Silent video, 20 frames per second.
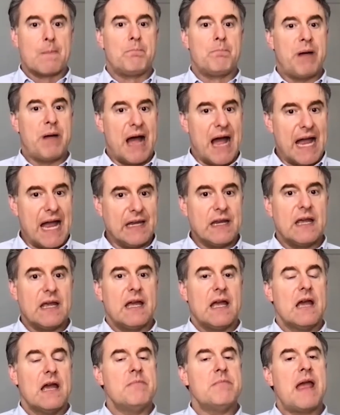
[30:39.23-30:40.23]
But
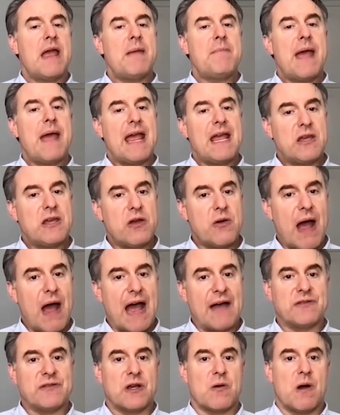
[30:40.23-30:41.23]
it may make you
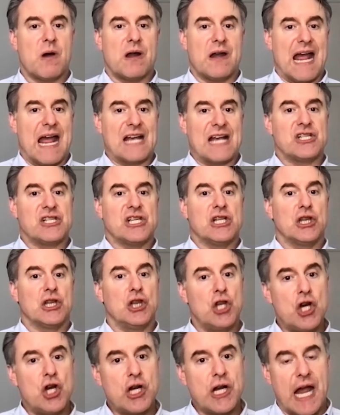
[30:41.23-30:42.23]
have to go out and actually
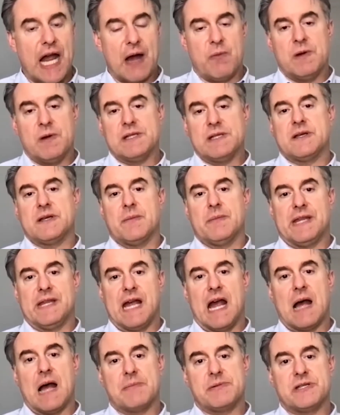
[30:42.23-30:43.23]
look at what some of the
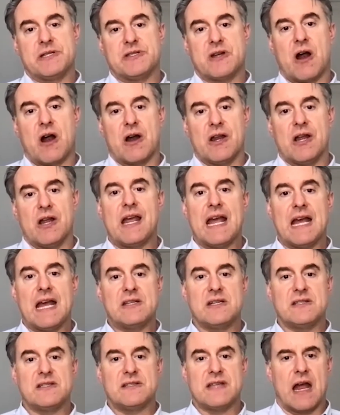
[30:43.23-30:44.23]
options are. You can't
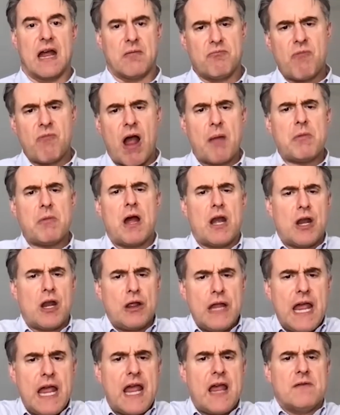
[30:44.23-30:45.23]
just say, I'm going to
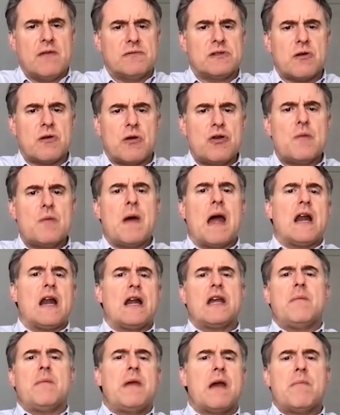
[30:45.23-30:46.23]
leave, so you better
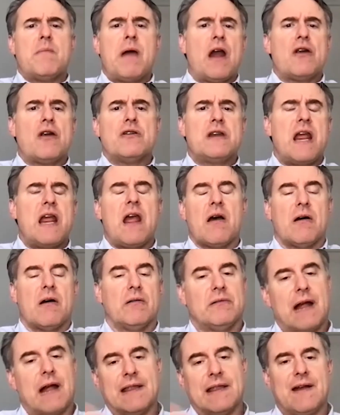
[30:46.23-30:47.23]
give me a better deal.
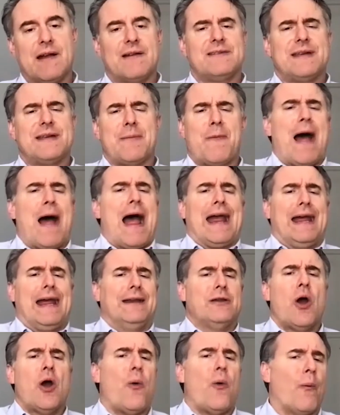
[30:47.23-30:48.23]
Like they're going to say, why?
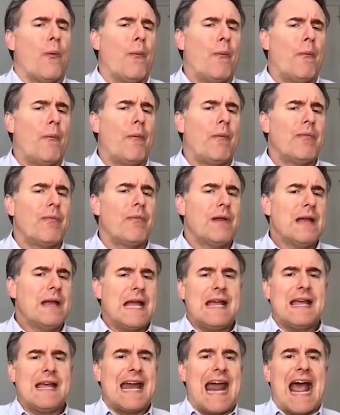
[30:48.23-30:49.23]
No,
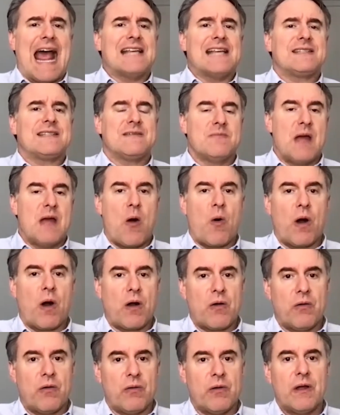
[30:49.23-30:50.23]
you got to ask
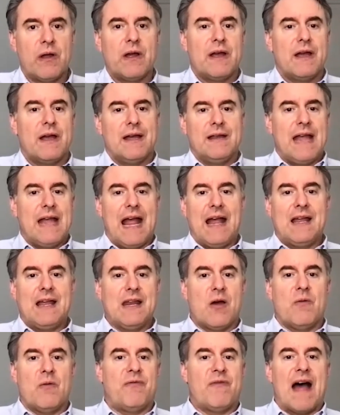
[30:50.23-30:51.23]
Oracle,
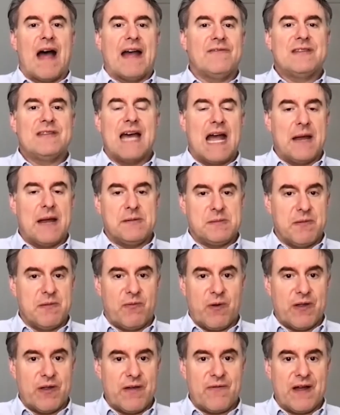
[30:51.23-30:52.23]
5 times
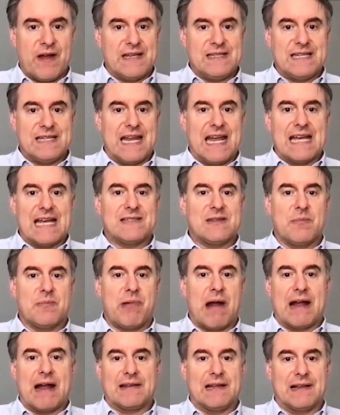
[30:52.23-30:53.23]
before they finally say yes to
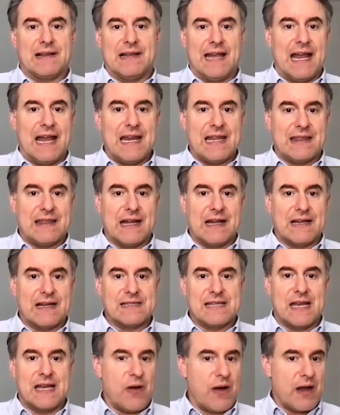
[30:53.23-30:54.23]
practically anything, because
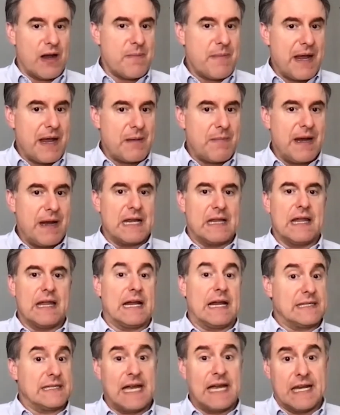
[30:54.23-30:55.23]
they know how to make money. Like
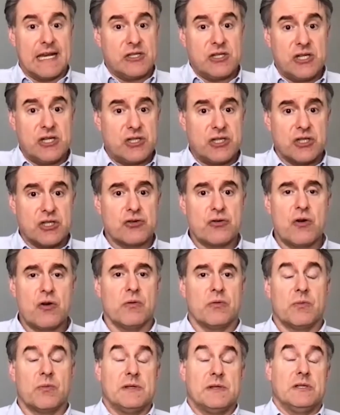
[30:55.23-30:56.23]
I said, it's just the
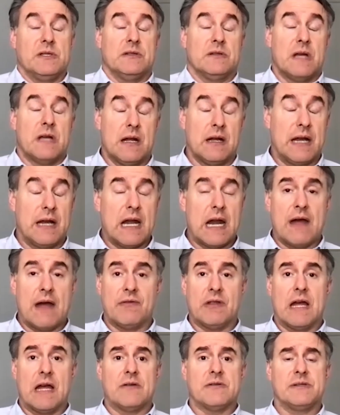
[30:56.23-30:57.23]
truth, which is, again, I have a
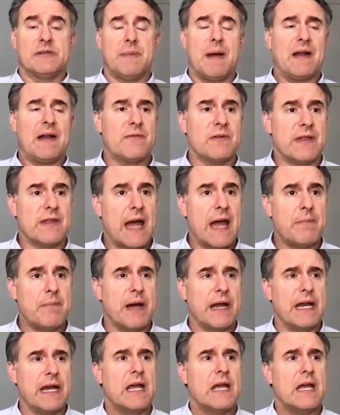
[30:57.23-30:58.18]
lot of respect for that. But